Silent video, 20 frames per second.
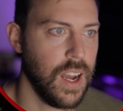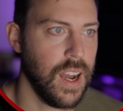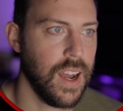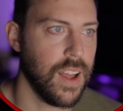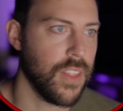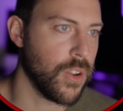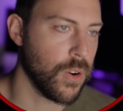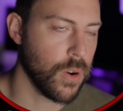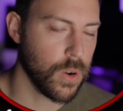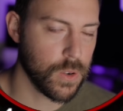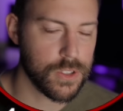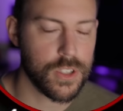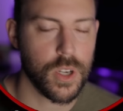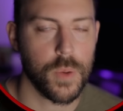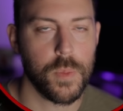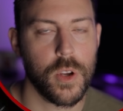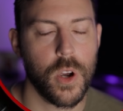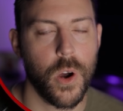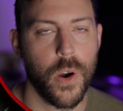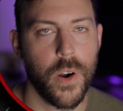uh, their own
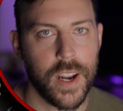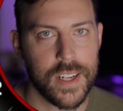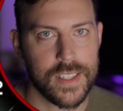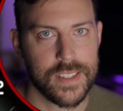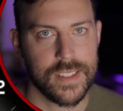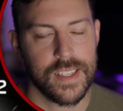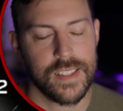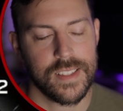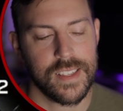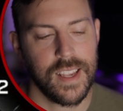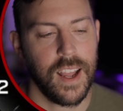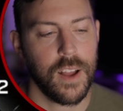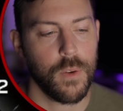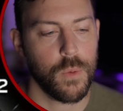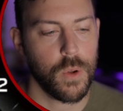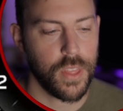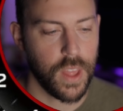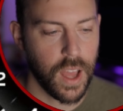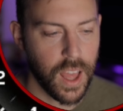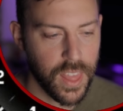WRX and STI. I,
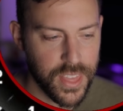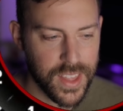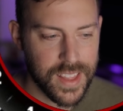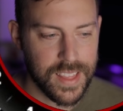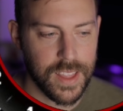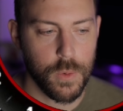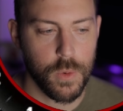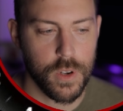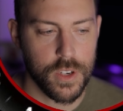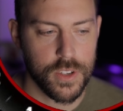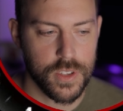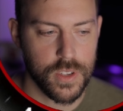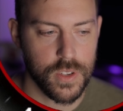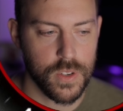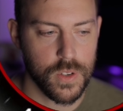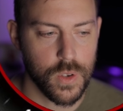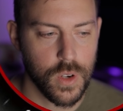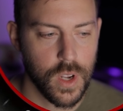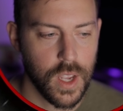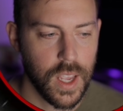want, I think they want
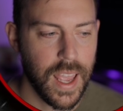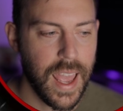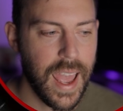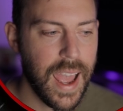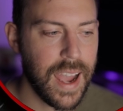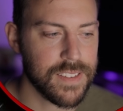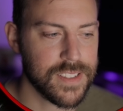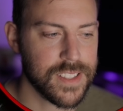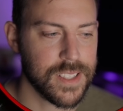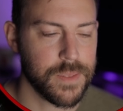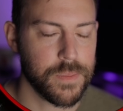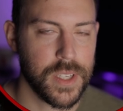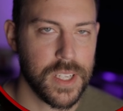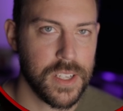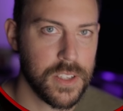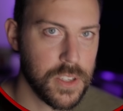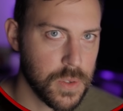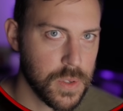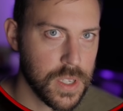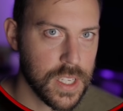to have
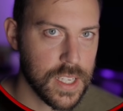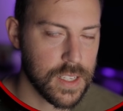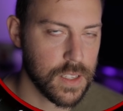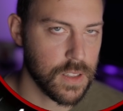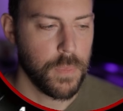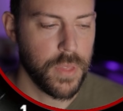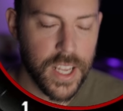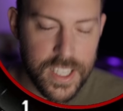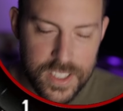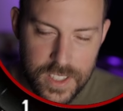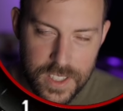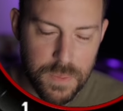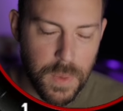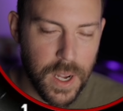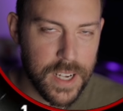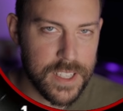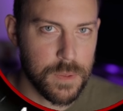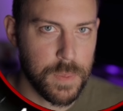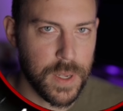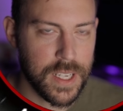something unique. That's just
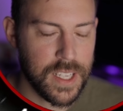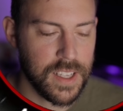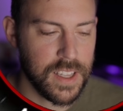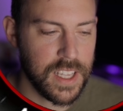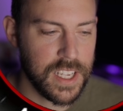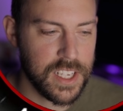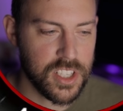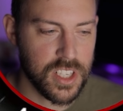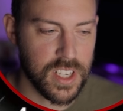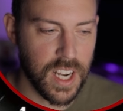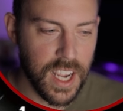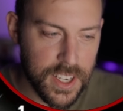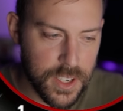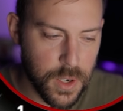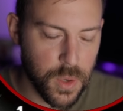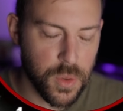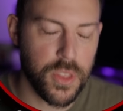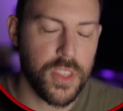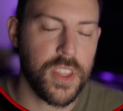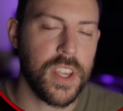my speculation. I
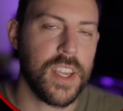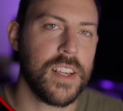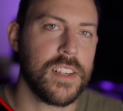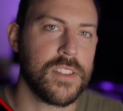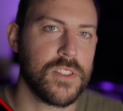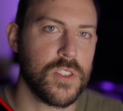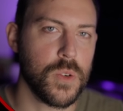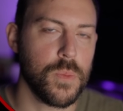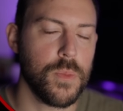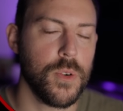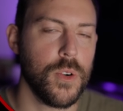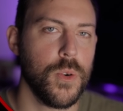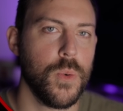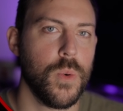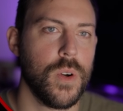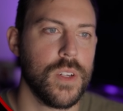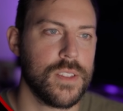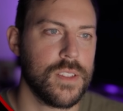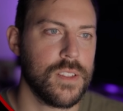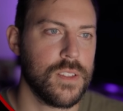don't think Subaru
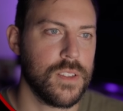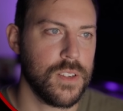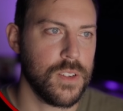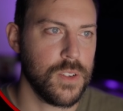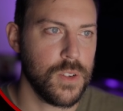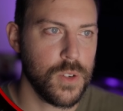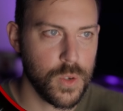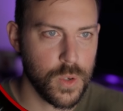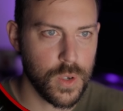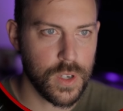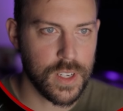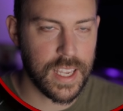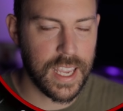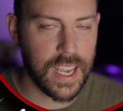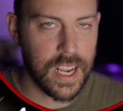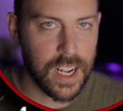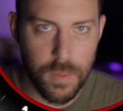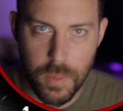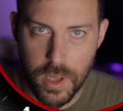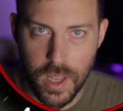wants to
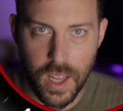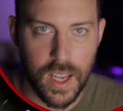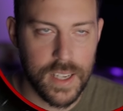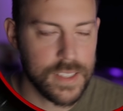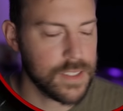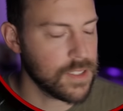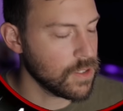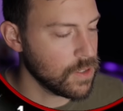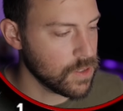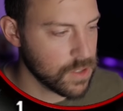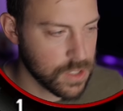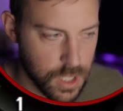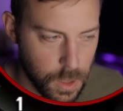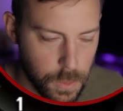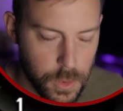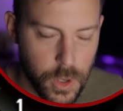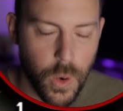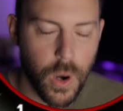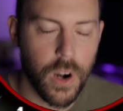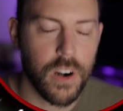cannibalize their own
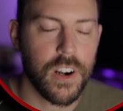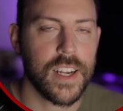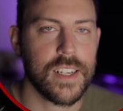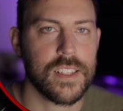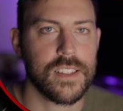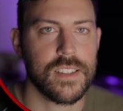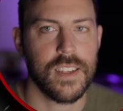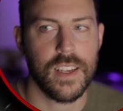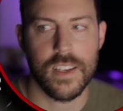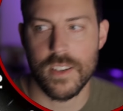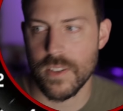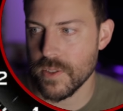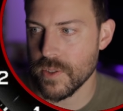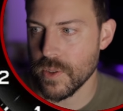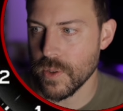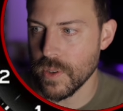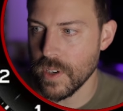WRX sales